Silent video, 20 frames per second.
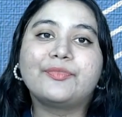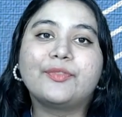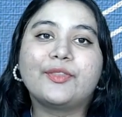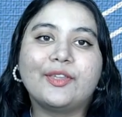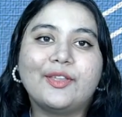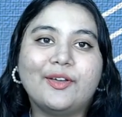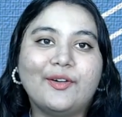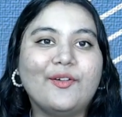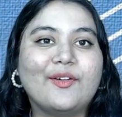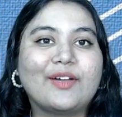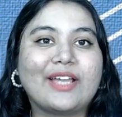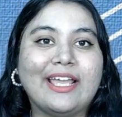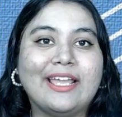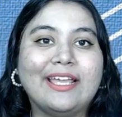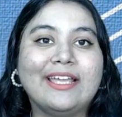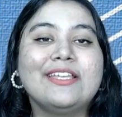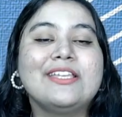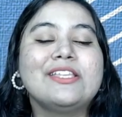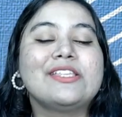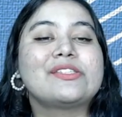Okay.
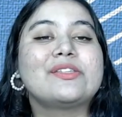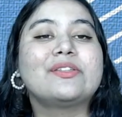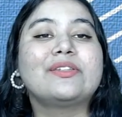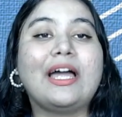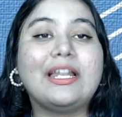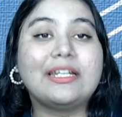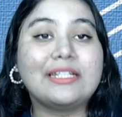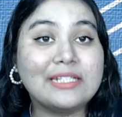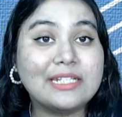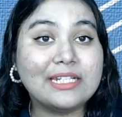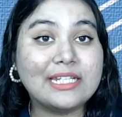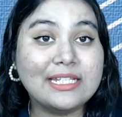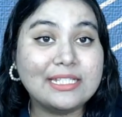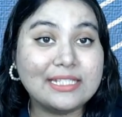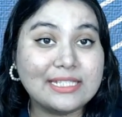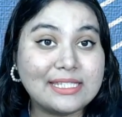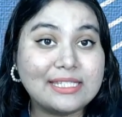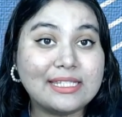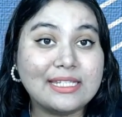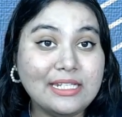So that's
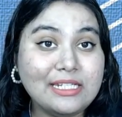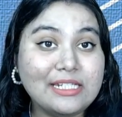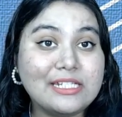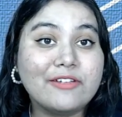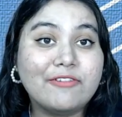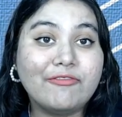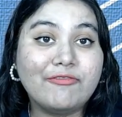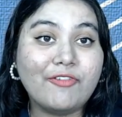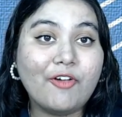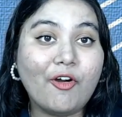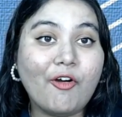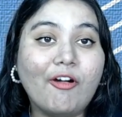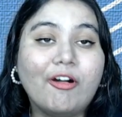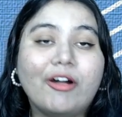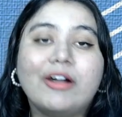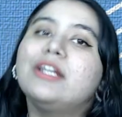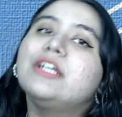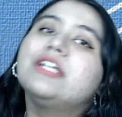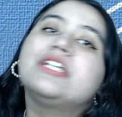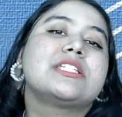it
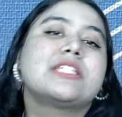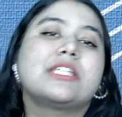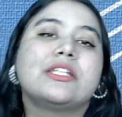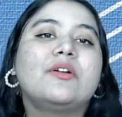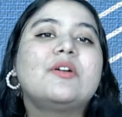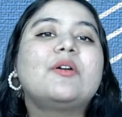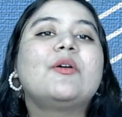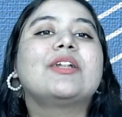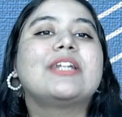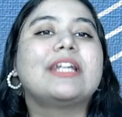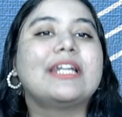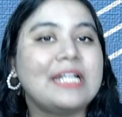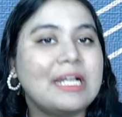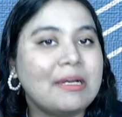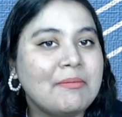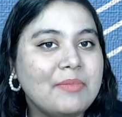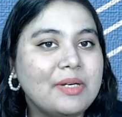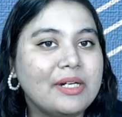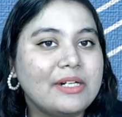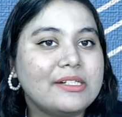for Shino-Korean
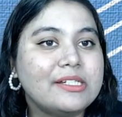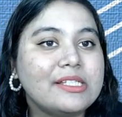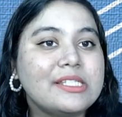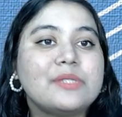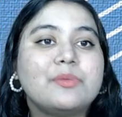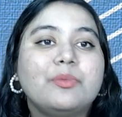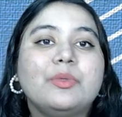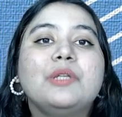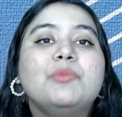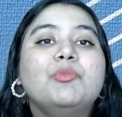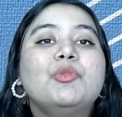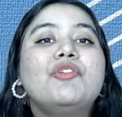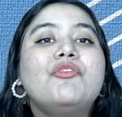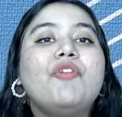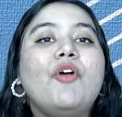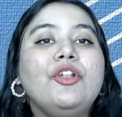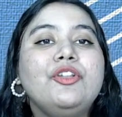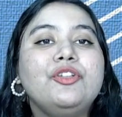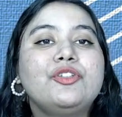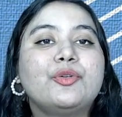numbers. We'll move
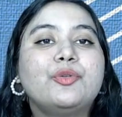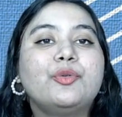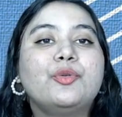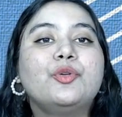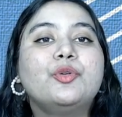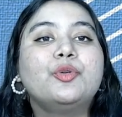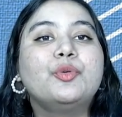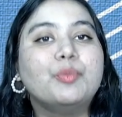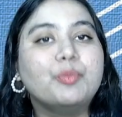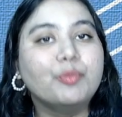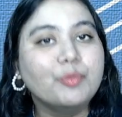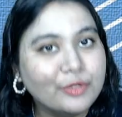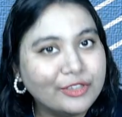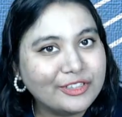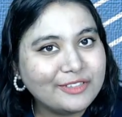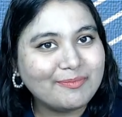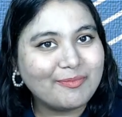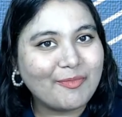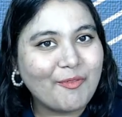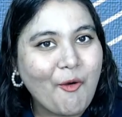on to
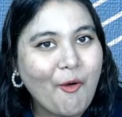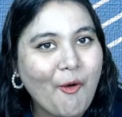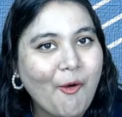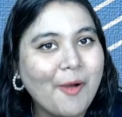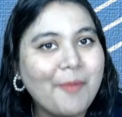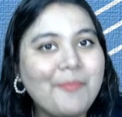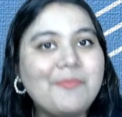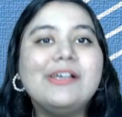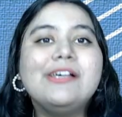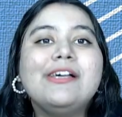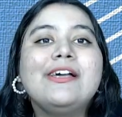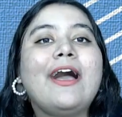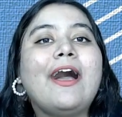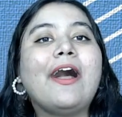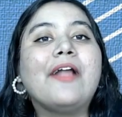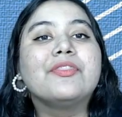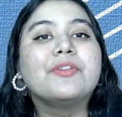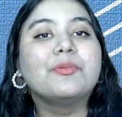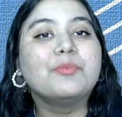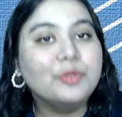Moonbob. And
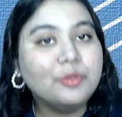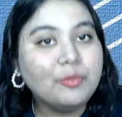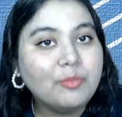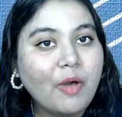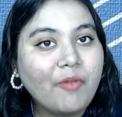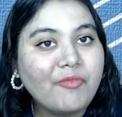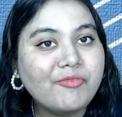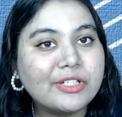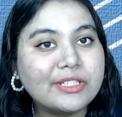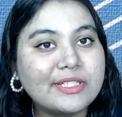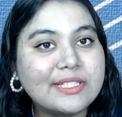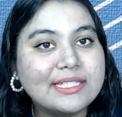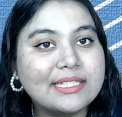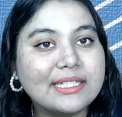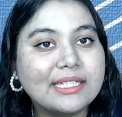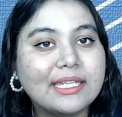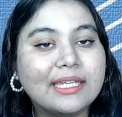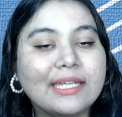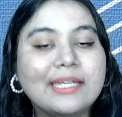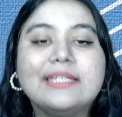the Moonbob for
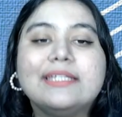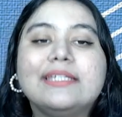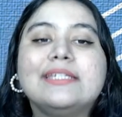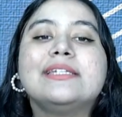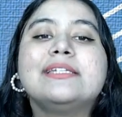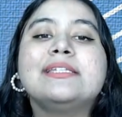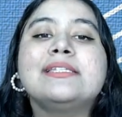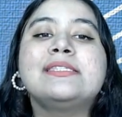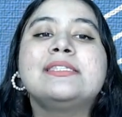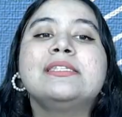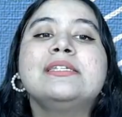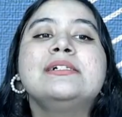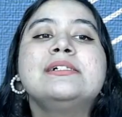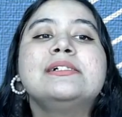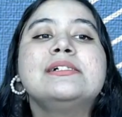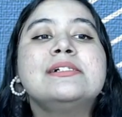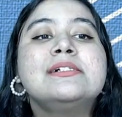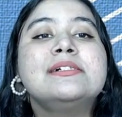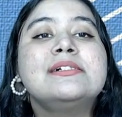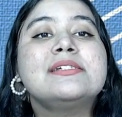today is
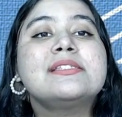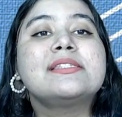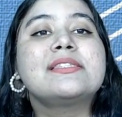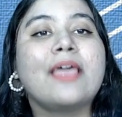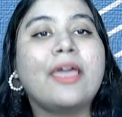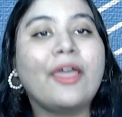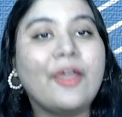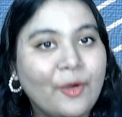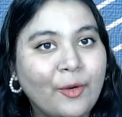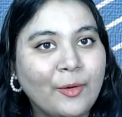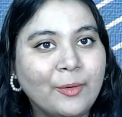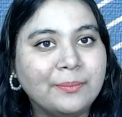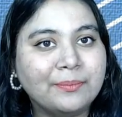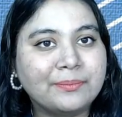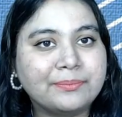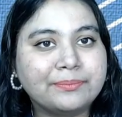Useo.